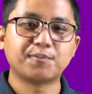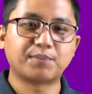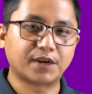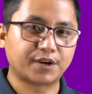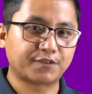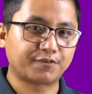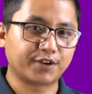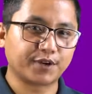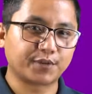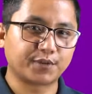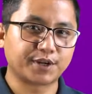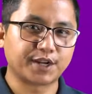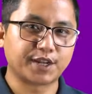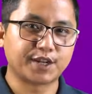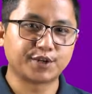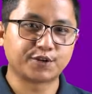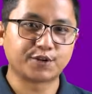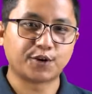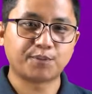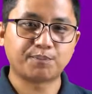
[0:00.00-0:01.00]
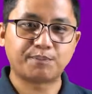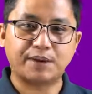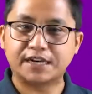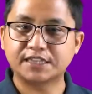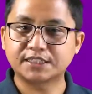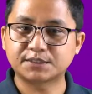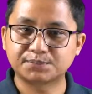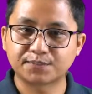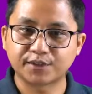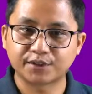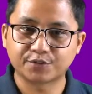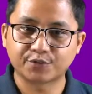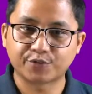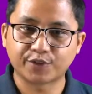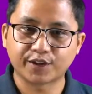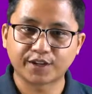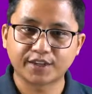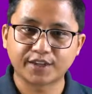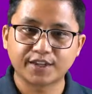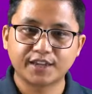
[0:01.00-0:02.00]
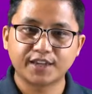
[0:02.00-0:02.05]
perfect orani ko past perfect